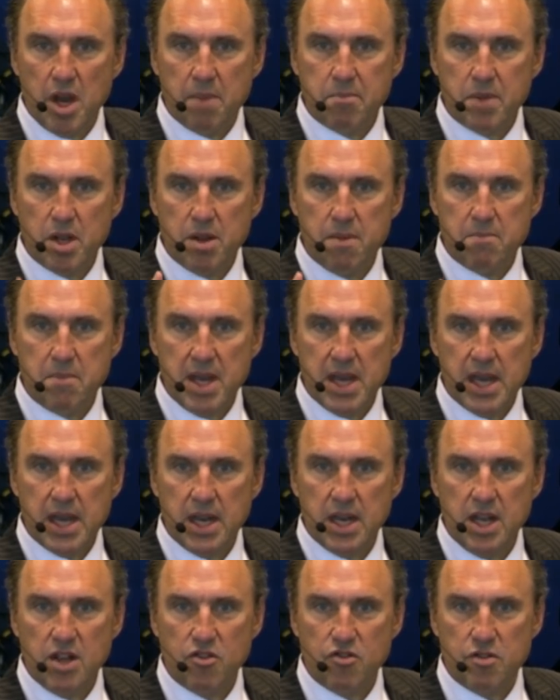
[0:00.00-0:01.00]
I'm going to make
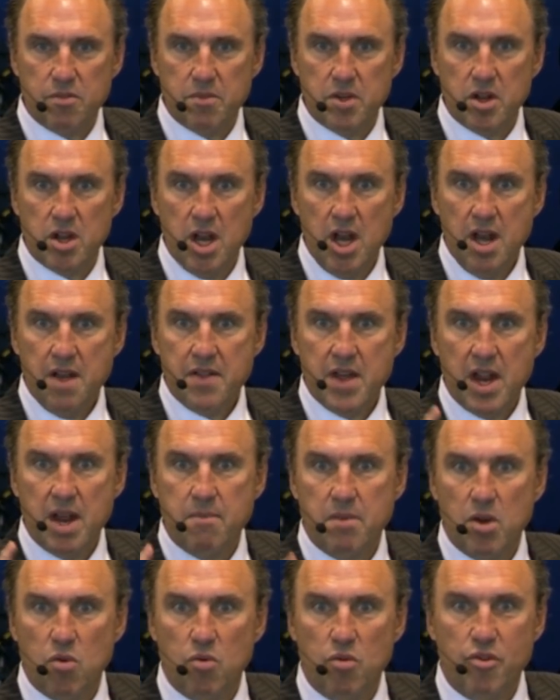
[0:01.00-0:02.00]
an instrument that
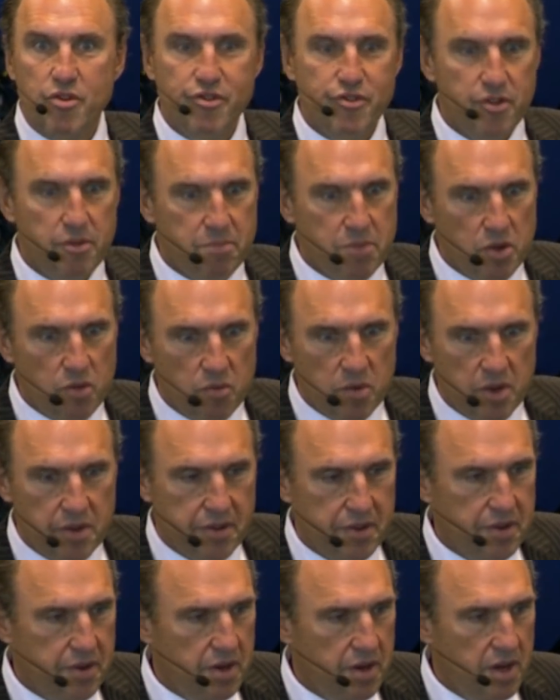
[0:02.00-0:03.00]
I'm going to worship you with.